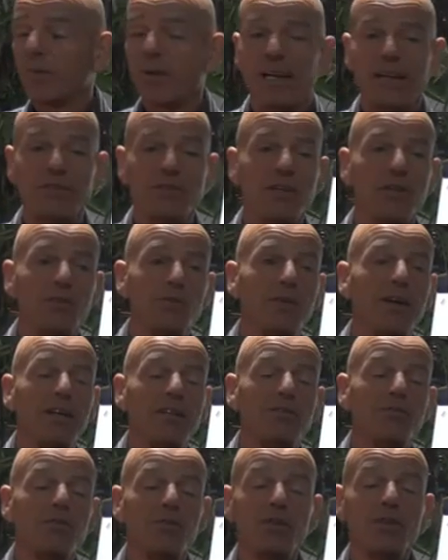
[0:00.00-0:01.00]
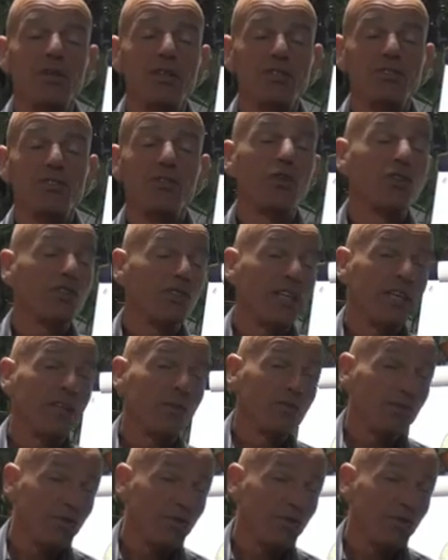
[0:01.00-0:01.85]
we have now 13,